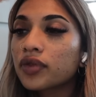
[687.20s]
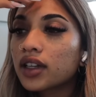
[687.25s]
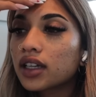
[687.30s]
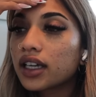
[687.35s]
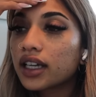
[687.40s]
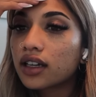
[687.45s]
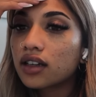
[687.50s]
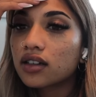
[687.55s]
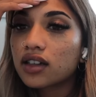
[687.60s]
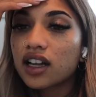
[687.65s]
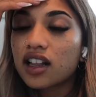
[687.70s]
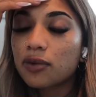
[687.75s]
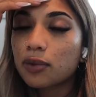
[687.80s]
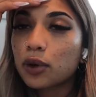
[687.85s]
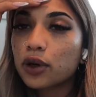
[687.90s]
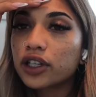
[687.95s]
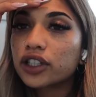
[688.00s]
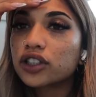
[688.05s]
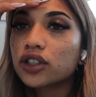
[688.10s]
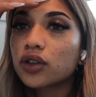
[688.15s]
like
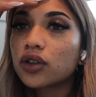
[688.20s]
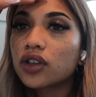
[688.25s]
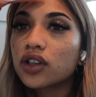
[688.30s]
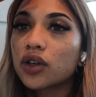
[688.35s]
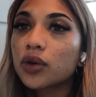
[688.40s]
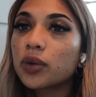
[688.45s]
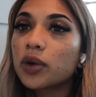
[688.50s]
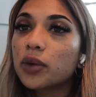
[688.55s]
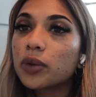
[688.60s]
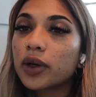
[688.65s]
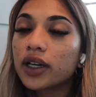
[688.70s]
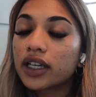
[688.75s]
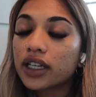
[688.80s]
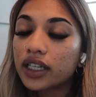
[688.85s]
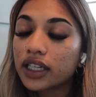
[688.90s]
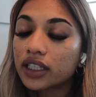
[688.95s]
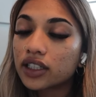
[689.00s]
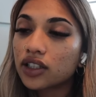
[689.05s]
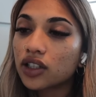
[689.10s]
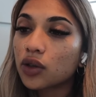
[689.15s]
exploring Tokyo, we
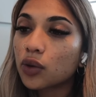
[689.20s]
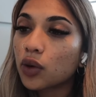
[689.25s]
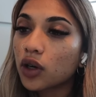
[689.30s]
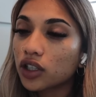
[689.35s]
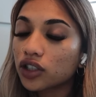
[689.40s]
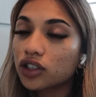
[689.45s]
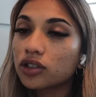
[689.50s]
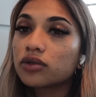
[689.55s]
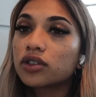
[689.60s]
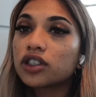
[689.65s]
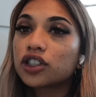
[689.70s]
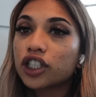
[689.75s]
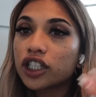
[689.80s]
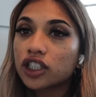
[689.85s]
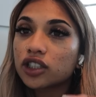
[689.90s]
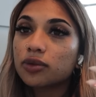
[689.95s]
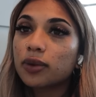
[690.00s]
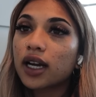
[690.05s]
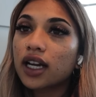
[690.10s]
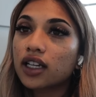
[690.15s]
went into the washroom to
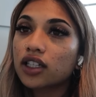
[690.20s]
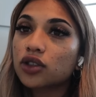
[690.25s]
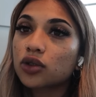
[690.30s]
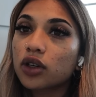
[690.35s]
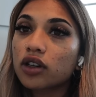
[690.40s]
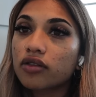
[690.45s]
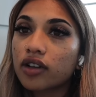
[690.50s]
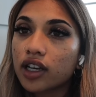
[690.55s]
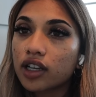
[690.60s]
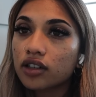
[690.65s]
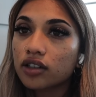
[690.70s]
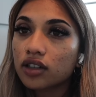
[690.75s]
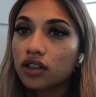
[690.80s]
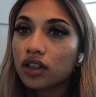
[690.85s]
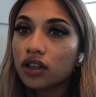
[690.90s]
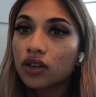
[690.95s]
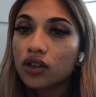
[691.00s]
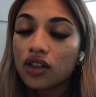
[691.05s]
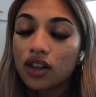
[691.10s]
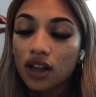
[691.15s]
change back into our regular
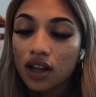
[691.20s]
clothes.